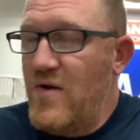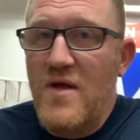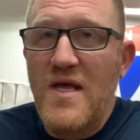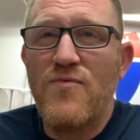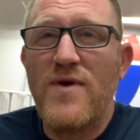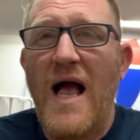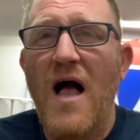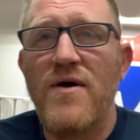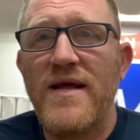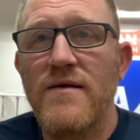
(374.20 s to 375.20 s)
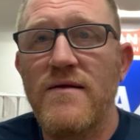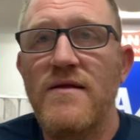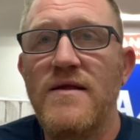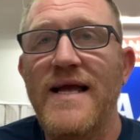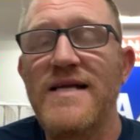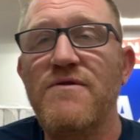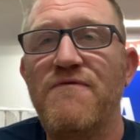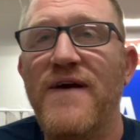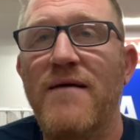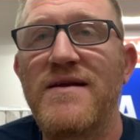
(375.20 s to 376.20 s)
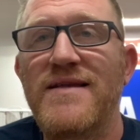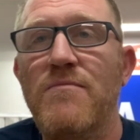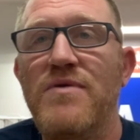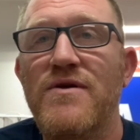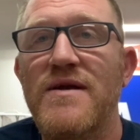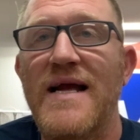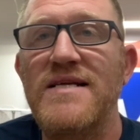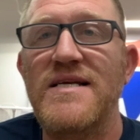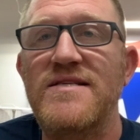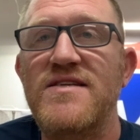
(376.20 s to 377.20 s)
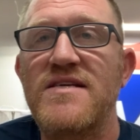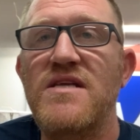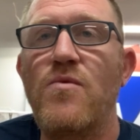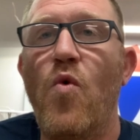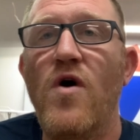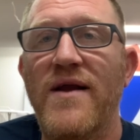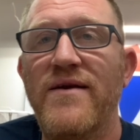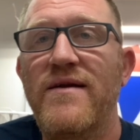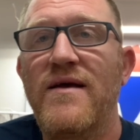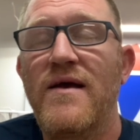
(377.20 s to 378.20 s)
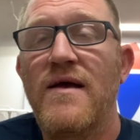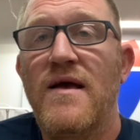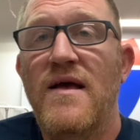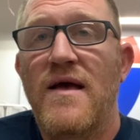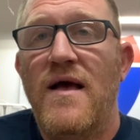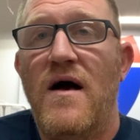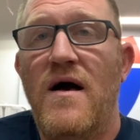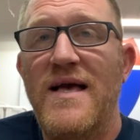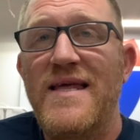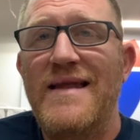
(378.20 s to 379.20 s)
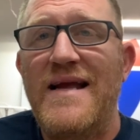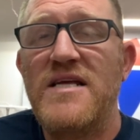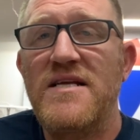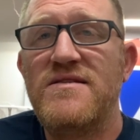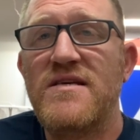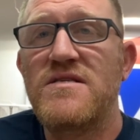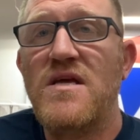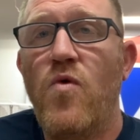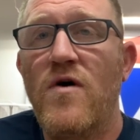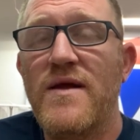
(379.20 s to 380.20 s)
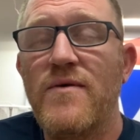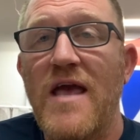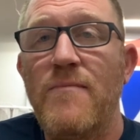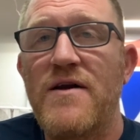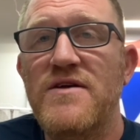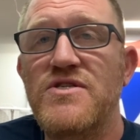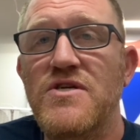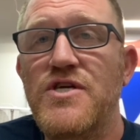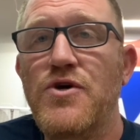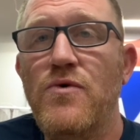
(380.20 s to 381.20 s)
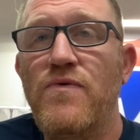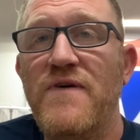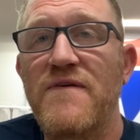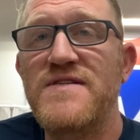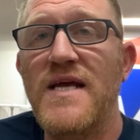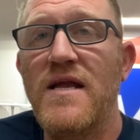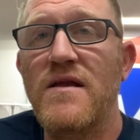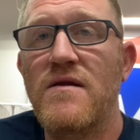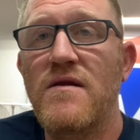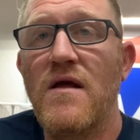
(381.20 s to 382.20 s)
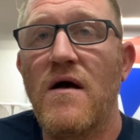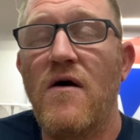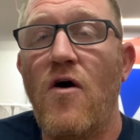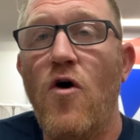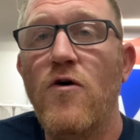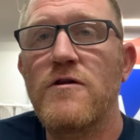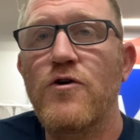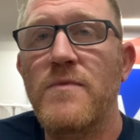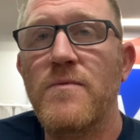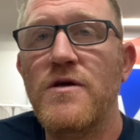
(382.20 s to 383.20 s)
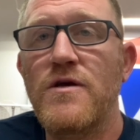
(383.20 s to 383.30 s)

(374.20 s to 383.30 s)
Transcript: in reality, the engine family debuted in 1961. In 1961, it came out as the 215 all aluminum